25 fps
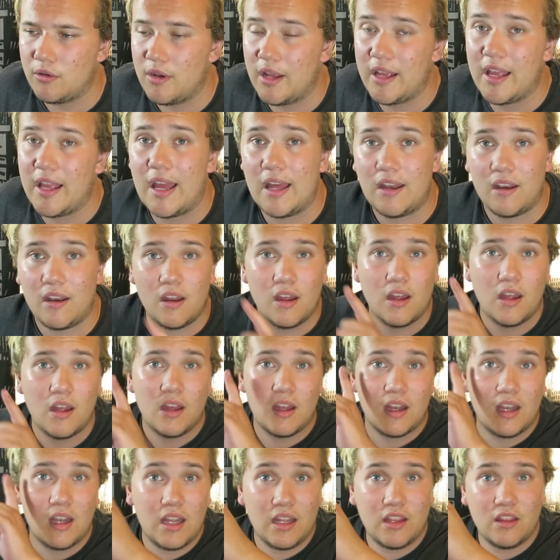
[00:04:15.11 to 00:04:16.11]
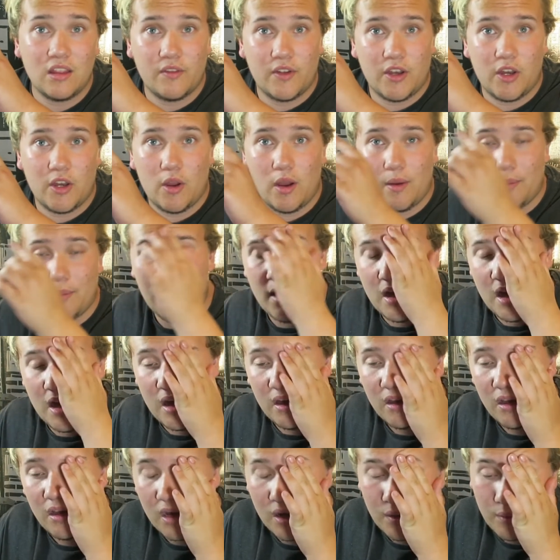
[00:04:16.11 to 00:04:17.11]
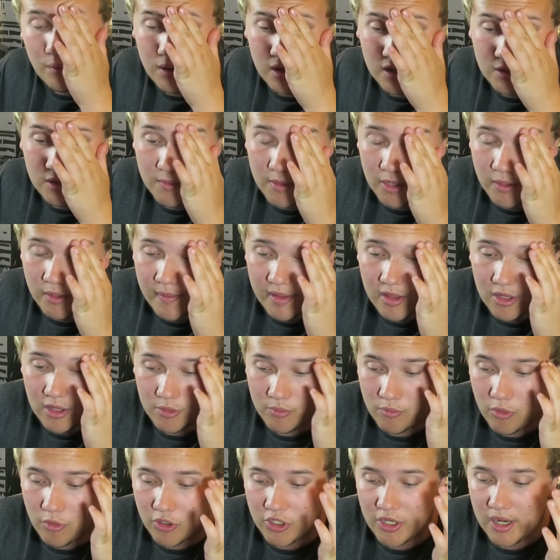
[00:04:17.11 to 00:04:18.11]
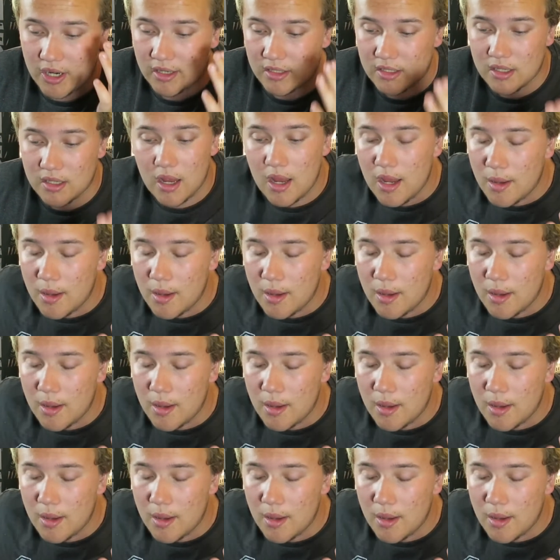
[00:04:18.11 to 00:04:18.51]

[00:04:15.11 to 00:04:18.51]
Again, link the video up there uh, where I spoke about those projects.